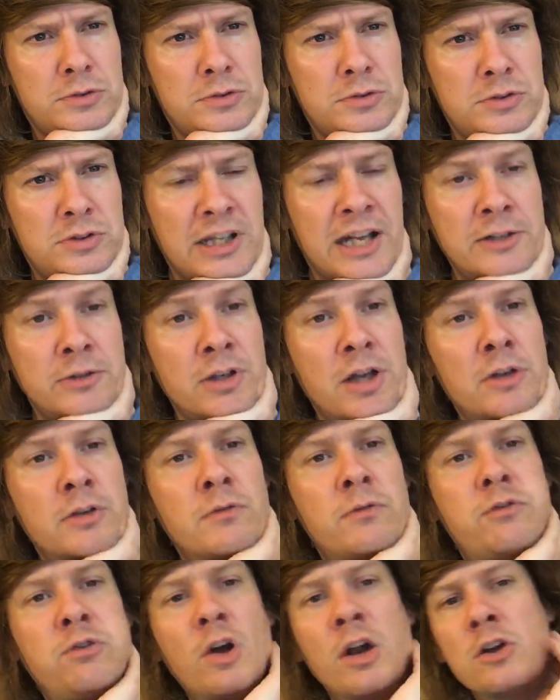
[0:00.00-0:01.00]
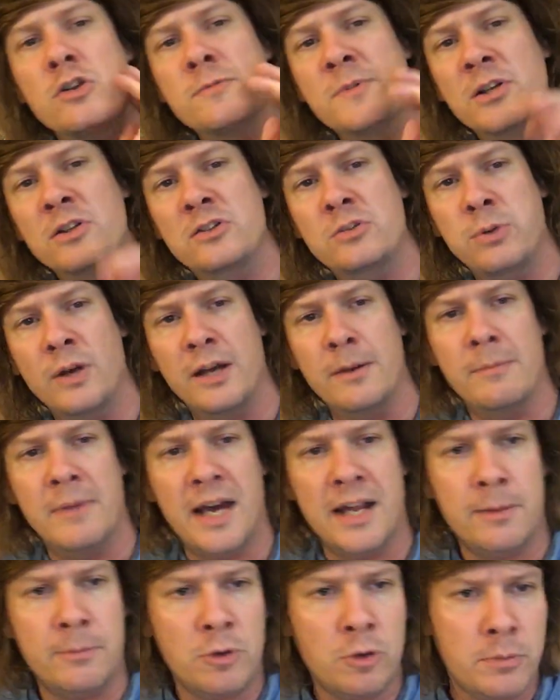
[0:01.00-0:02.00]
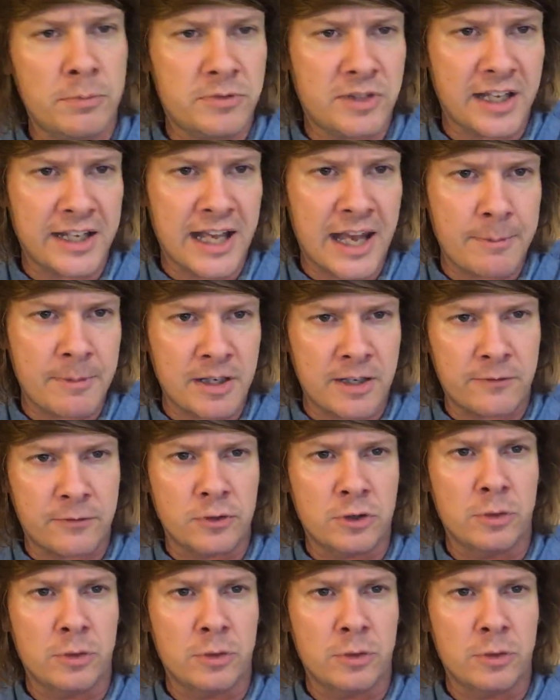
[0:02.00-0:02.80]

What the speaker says: Daniel Logan follows me on Twitter, man, and we were DMing for a